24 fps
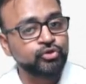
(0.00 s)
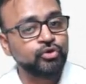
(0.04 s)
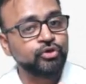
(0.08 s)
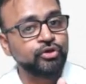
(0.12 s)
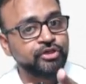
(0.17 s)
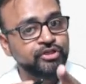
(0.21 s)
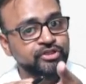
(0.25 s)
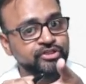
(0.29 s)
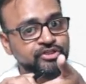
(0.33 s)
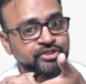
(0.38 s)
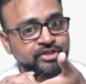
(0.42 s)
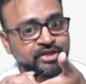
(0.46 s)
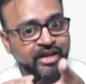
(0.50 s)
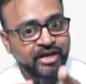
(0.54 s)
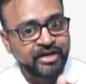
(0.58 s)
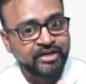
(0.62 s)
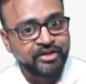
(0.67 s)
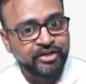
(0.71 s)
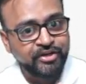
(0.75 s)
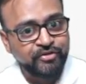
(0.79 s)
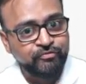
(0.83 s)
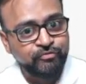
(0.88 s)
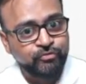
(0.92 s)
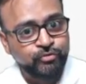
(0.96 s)
or
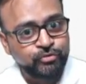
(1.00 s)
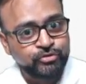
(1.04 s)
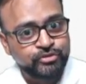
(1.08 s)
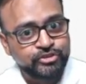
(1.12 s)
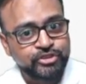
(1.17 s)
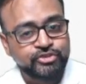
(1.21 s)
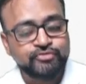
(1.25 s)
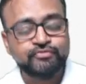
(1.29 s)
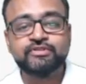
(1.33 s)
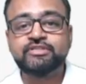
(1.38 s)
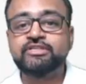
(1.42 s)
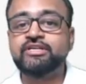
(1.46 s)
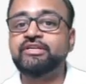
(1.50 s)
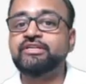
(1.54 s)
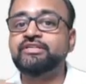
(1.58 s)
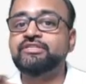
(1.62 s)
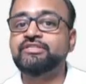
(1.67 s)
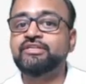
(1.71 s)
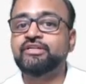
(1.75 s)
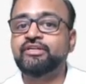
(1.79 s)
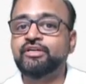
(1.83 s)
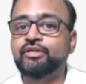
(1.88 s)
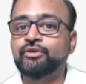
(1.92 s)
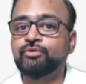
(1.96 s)
distracting forces which are
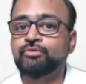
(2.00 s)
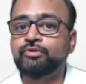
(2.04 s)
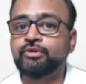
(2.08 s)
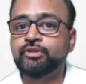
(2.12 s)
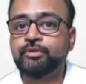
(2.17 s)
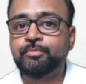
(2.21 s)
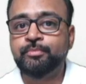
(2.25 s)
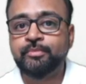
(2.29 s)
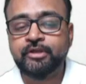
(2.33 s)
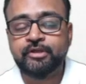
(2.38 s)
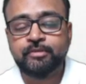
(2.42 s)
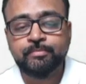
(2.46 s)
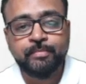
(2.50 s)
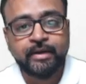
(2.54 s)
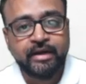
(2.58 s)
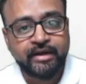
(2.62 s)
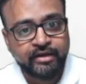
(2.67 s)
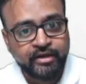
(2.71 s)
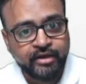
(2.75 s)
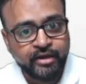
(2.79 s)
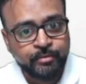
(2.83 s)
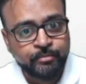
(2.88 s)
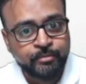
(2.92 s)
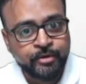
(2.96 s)
exerted over the brain
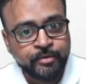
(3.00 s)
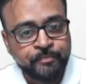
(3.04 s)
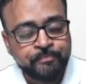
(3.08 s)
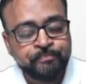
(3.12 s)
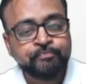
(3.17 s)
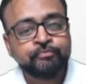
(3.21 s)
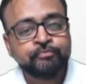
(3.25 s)
parenchyma.